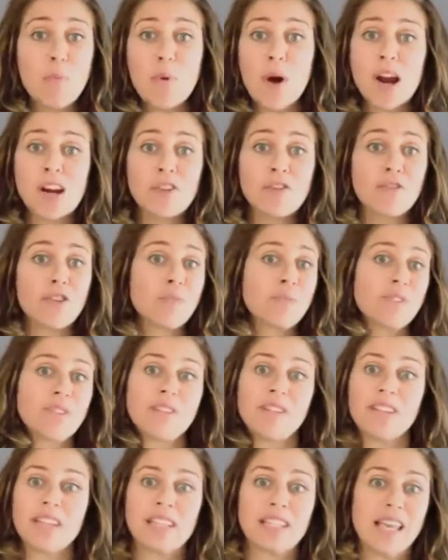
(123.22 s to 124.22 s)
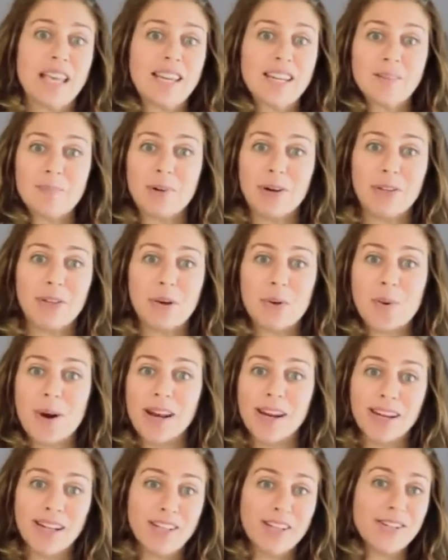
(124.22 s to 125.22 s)
bride and groom still excited about their
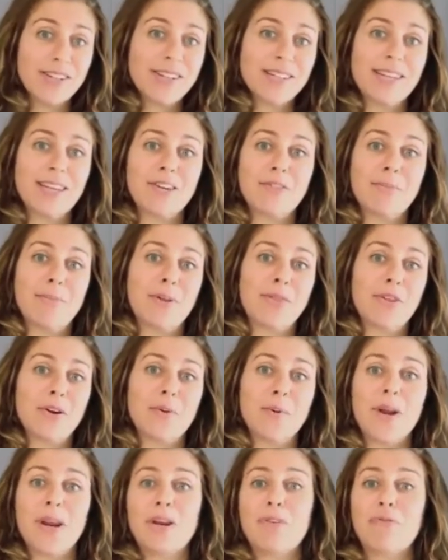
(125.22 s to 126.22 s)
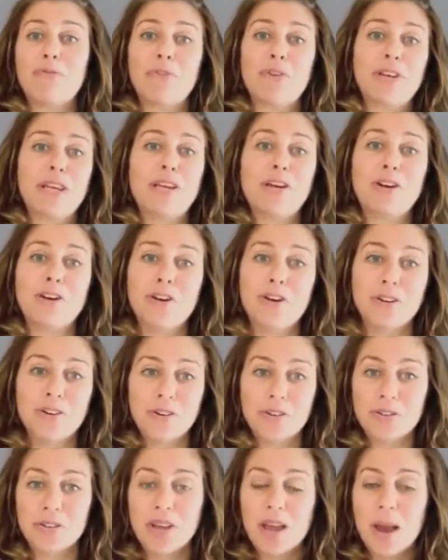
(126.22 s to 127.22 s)
wedding. They're excited about their wedding for
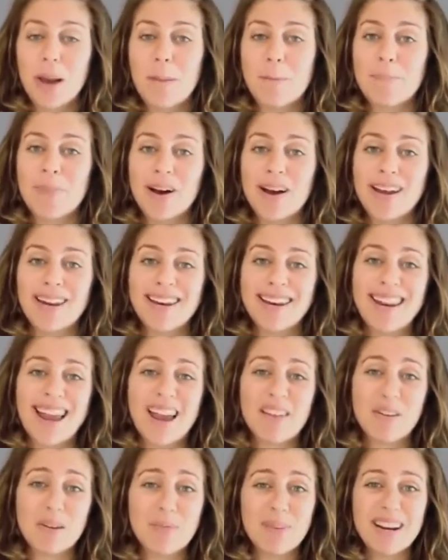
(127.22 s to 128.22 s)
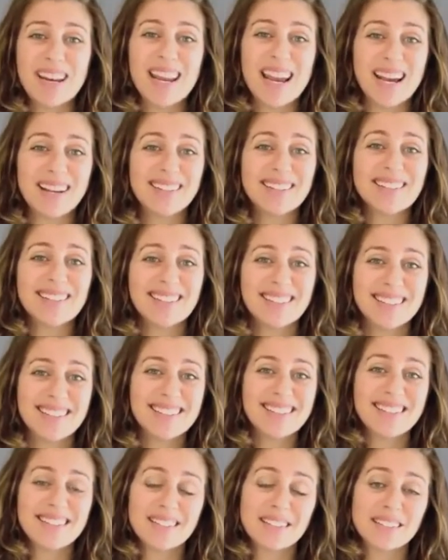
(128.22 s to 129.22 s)
years. But everybody else
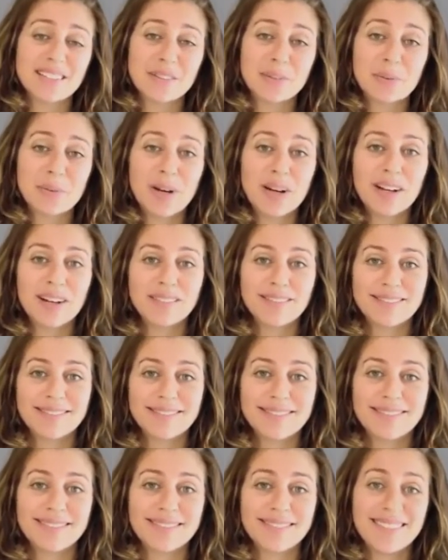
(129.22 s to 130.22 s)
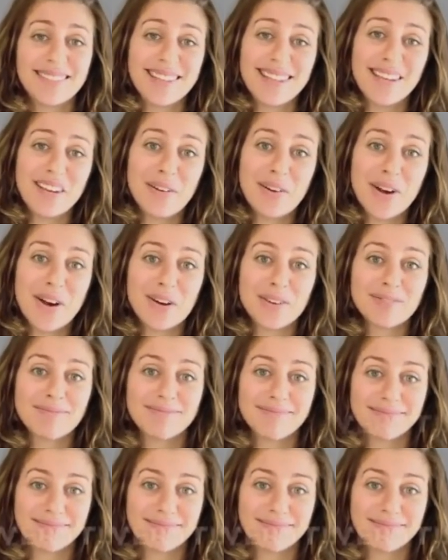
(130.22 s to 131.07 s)
is, well, you know.